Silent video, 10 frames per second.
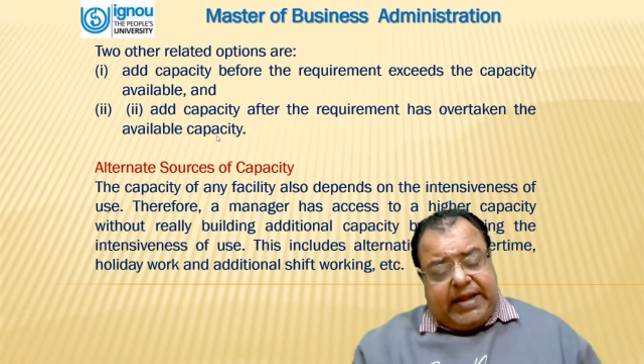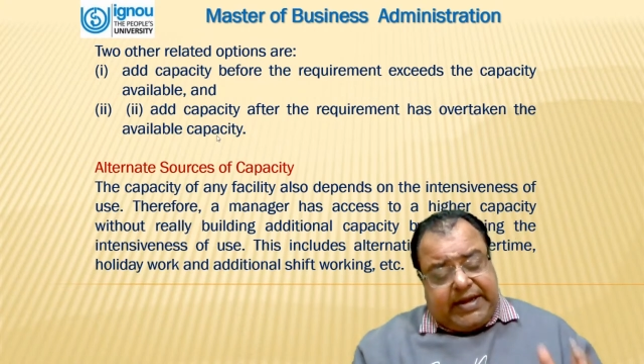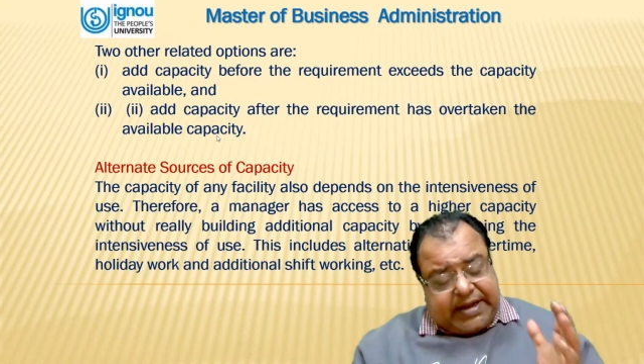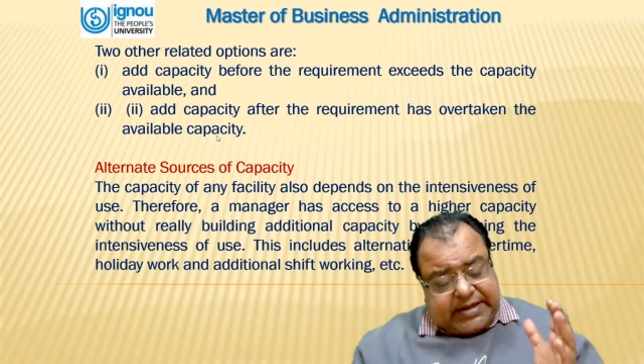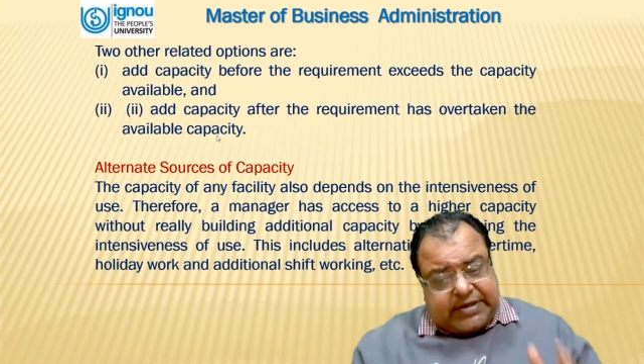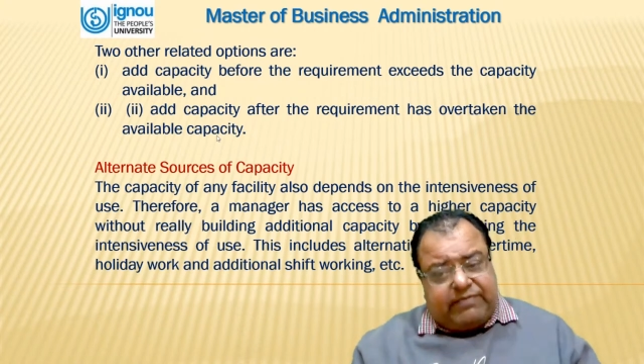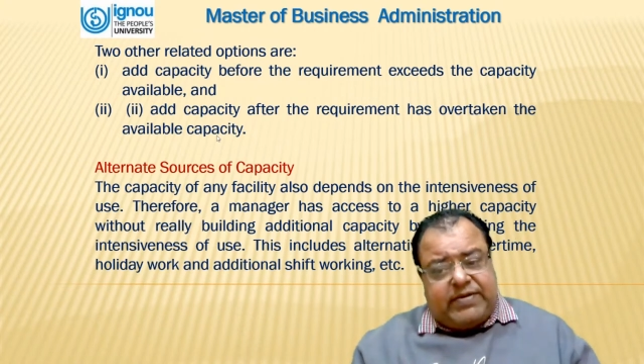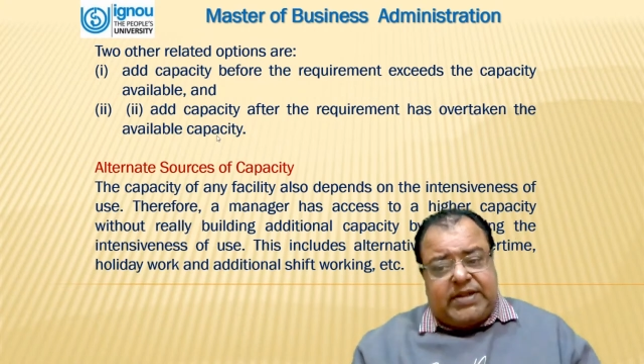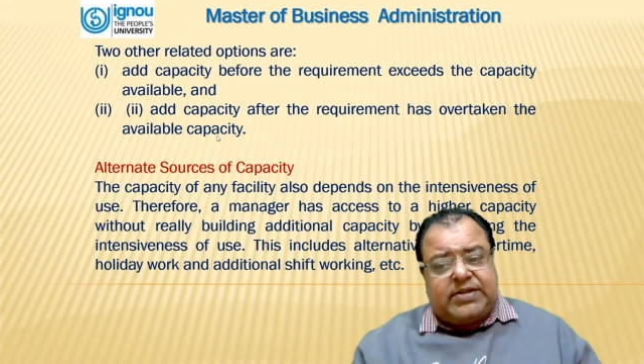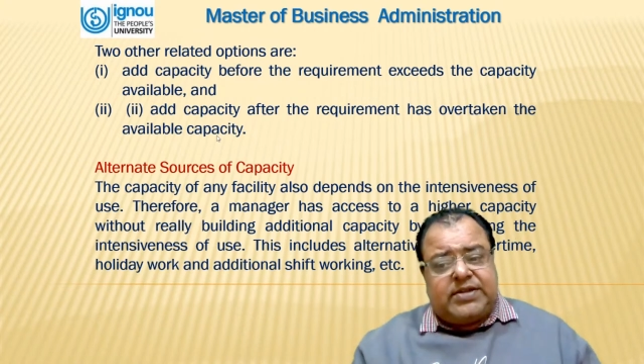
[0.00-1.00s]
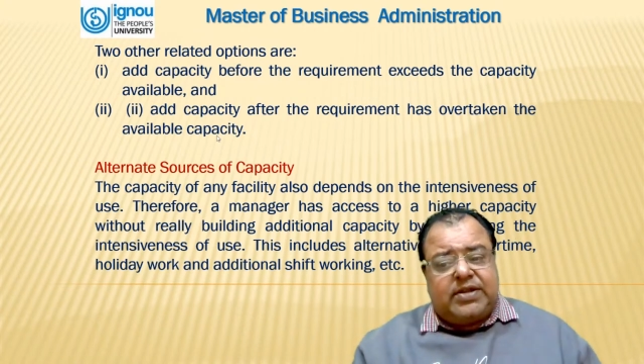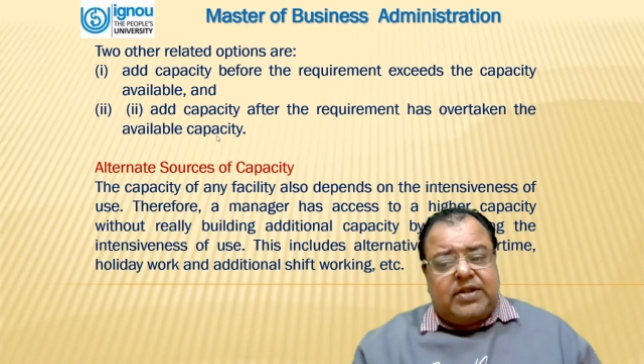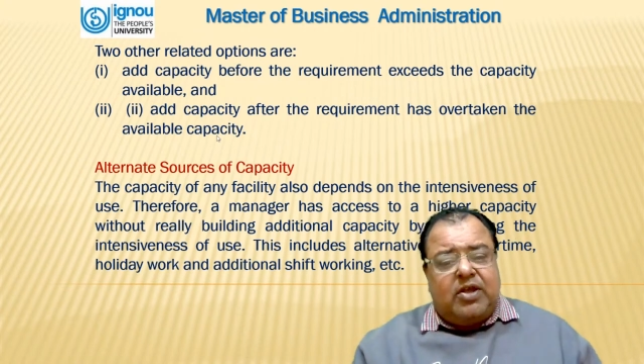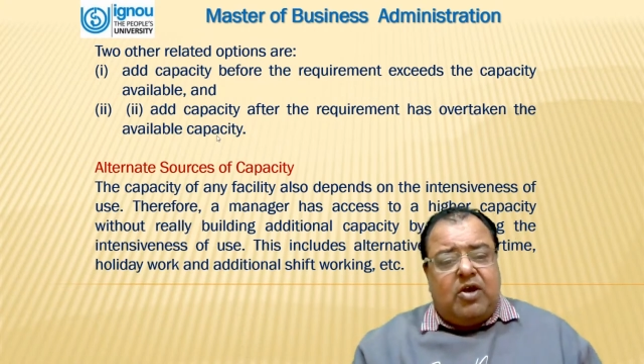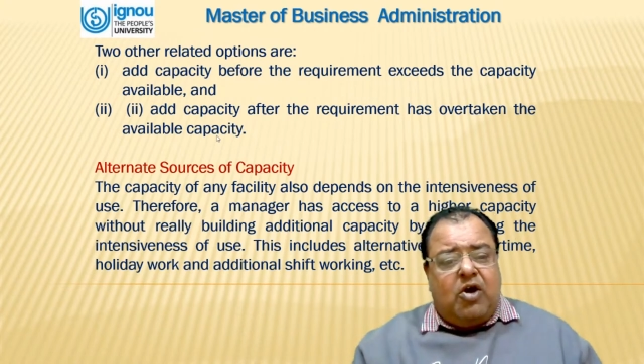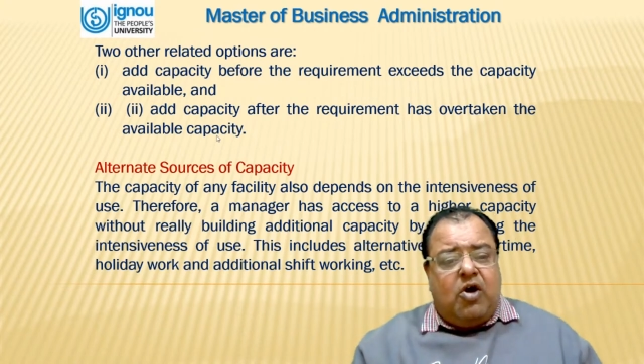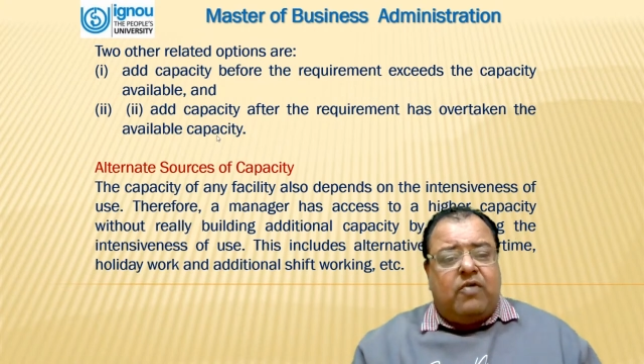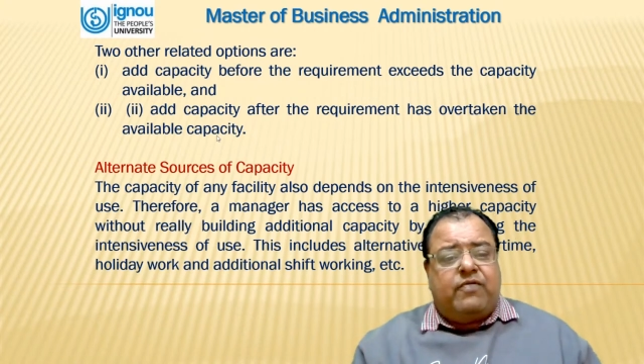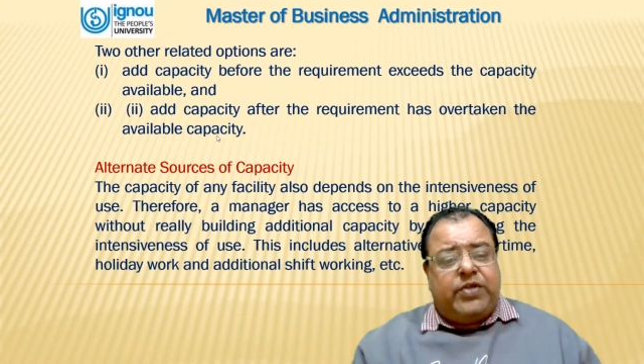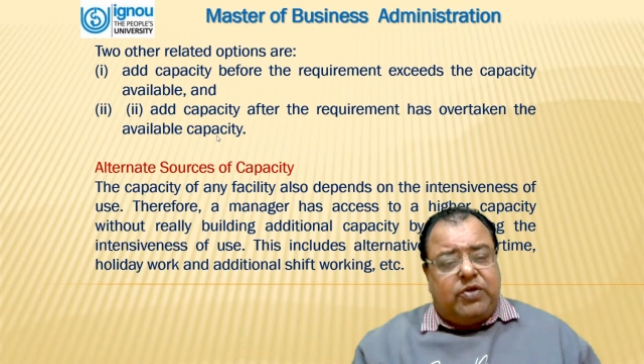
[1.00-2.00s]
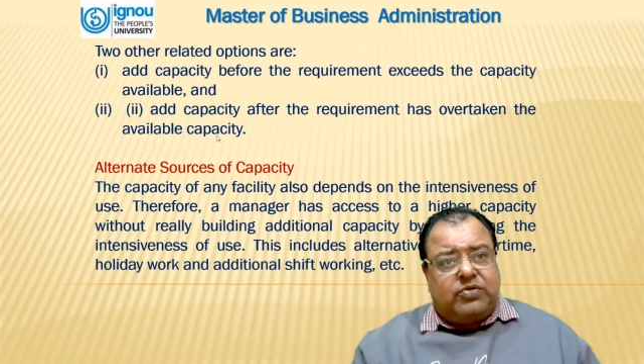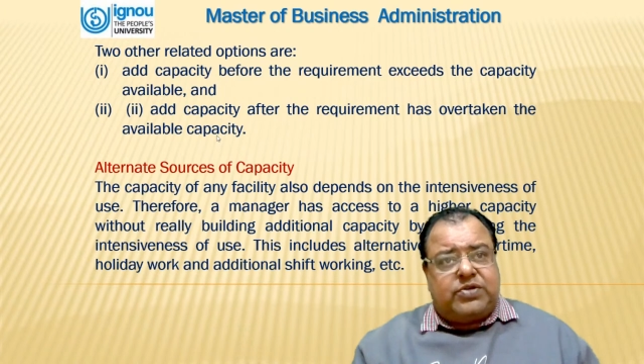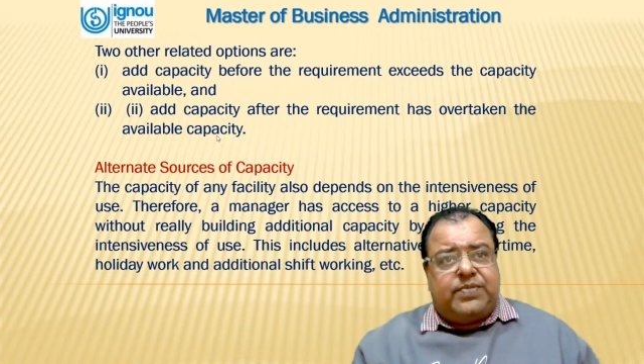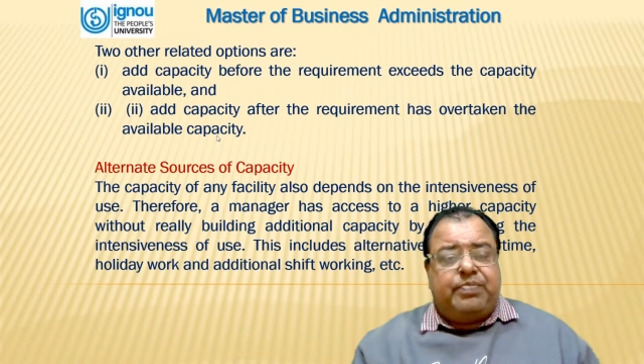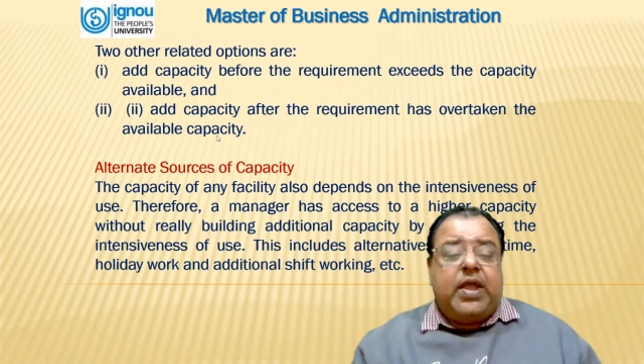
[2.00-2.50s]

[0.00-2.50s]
intensiveness of use.